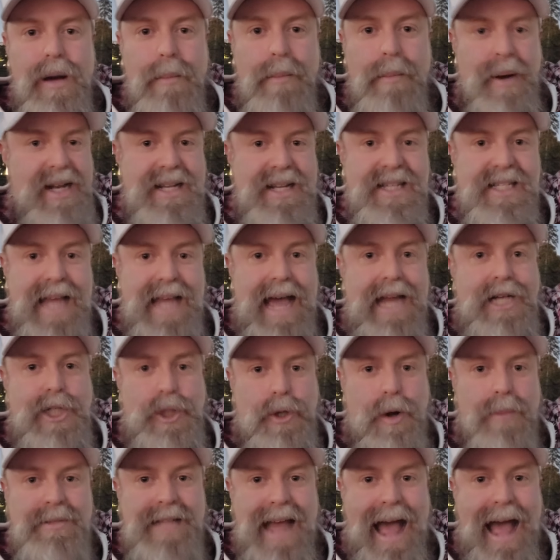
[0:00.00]
but instead,
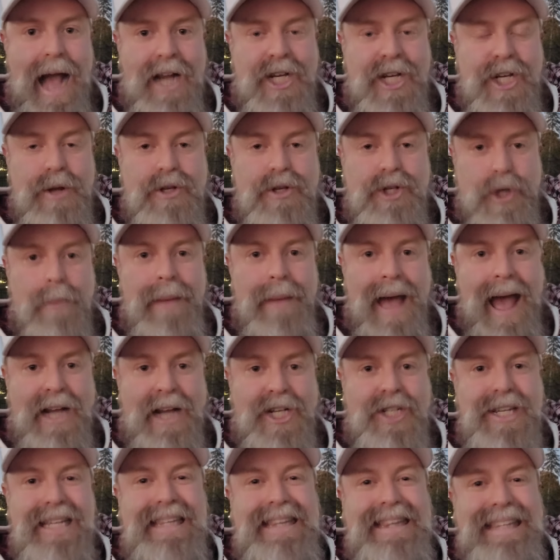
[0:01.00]
Trump's act- Trump
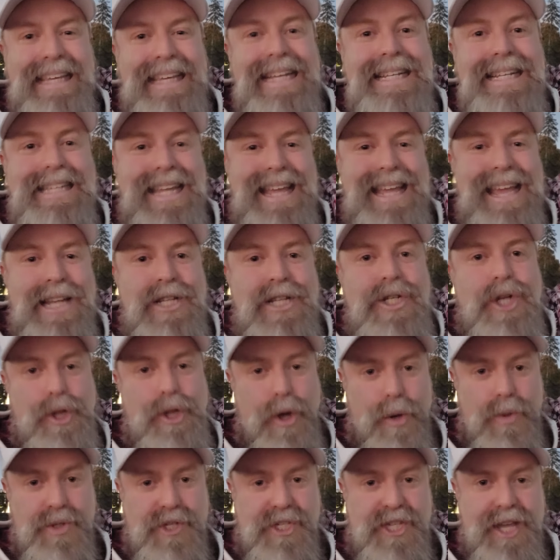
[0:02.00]
actually leans into
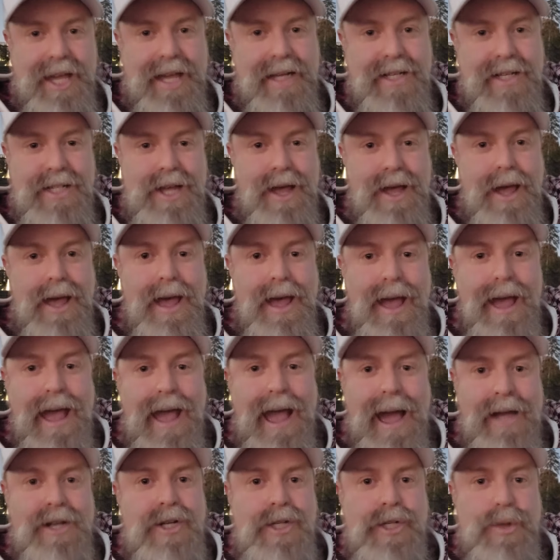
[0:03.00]
those things,
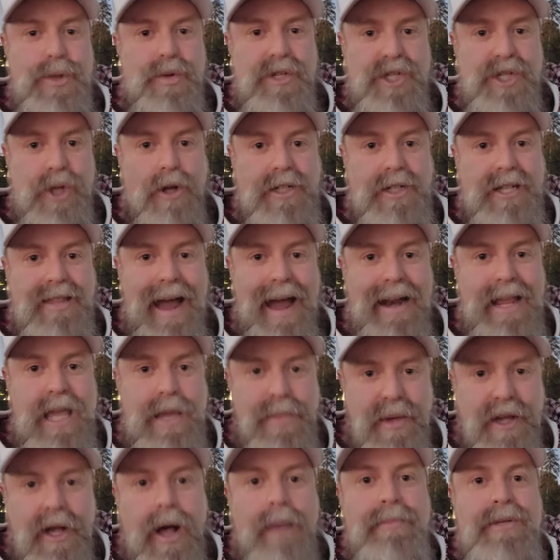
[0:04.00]
and as a result of that,
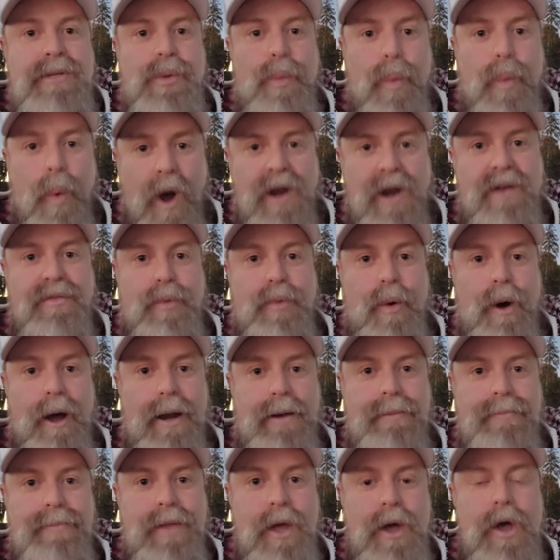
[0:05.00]
he becomes one of
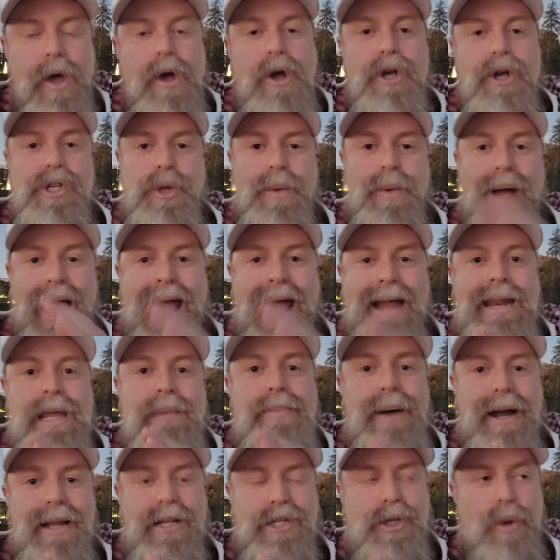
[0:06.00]
one. So
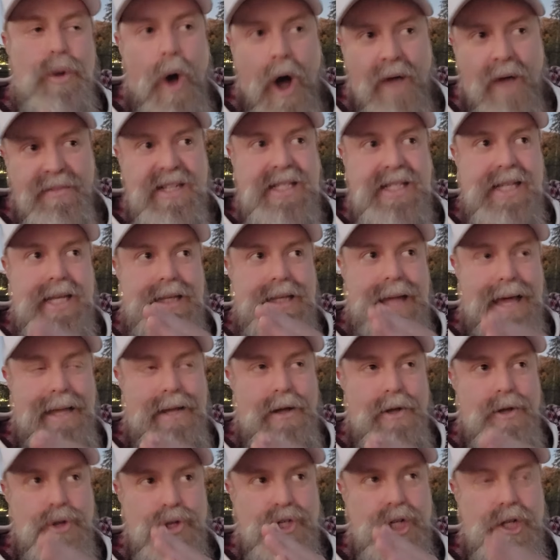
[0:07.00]
anybody, so obviously,
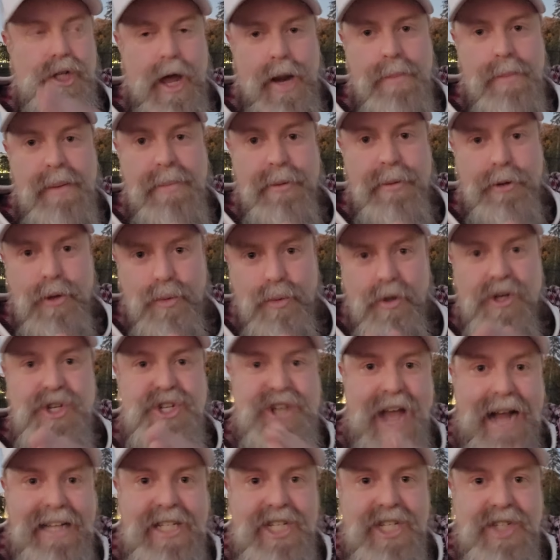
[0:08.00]
like there's a lot of people who
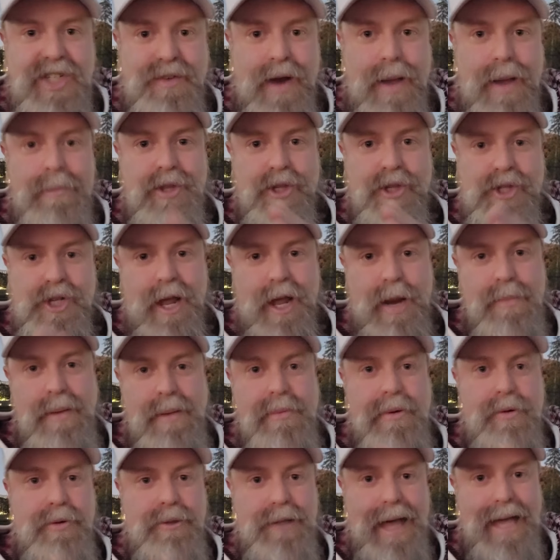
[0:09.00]
reject his frame, but there's a lot of
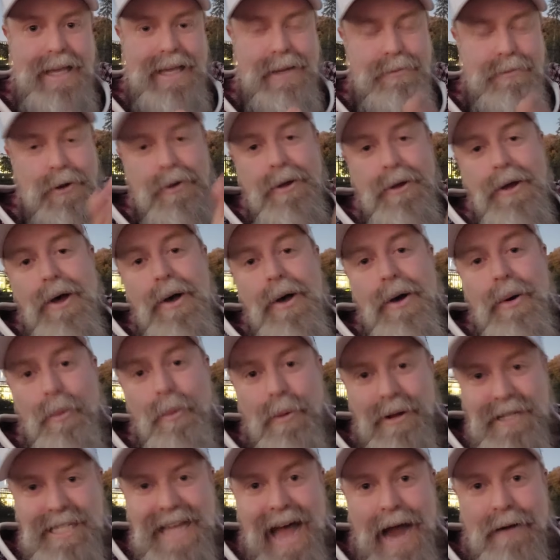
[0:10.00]
people who like it. Well,
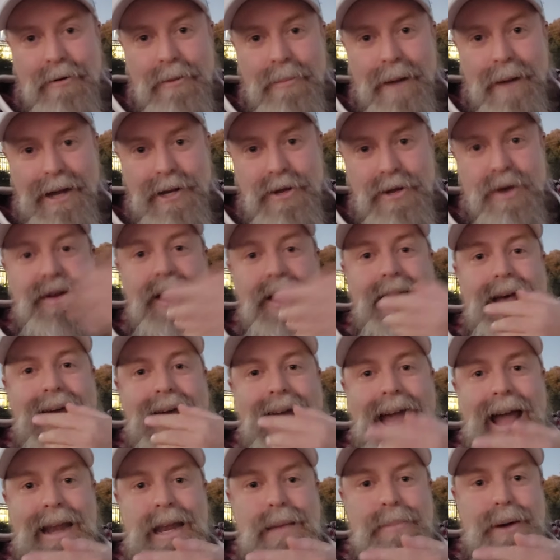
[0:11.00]
what's that remind you of?
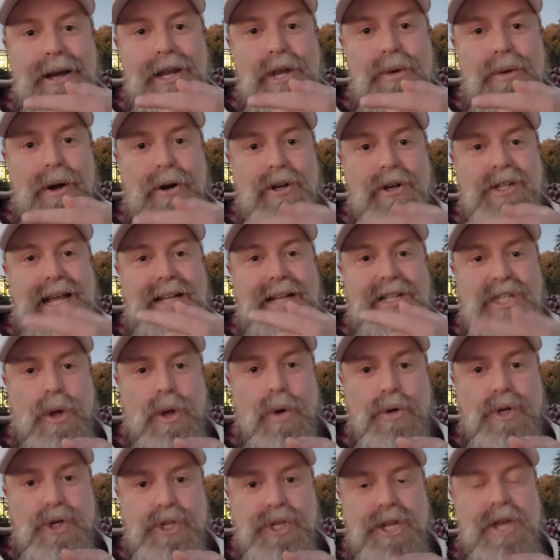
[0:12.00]
Anybody who understands
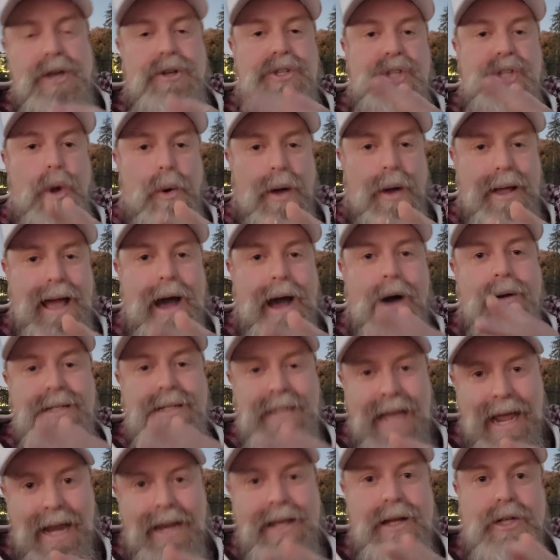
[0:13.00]
social skills, going out,
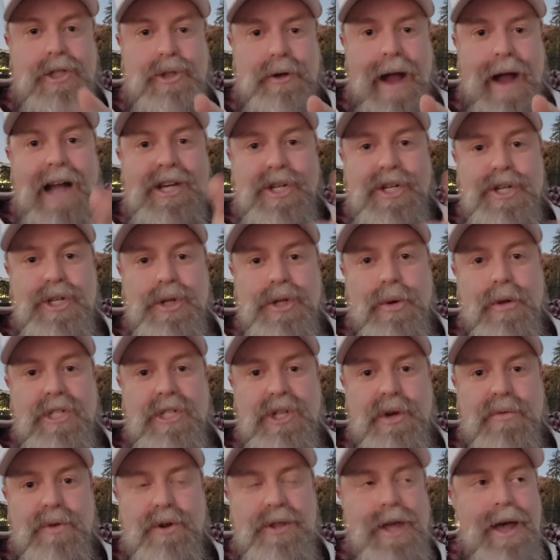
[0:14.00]
dating, attraction, so on
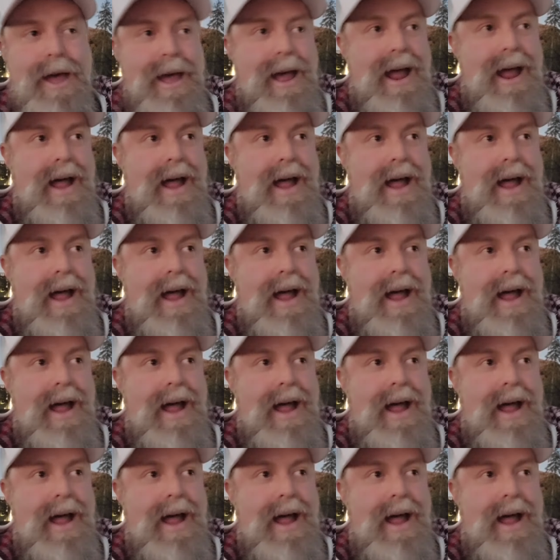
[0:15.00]
and so forth,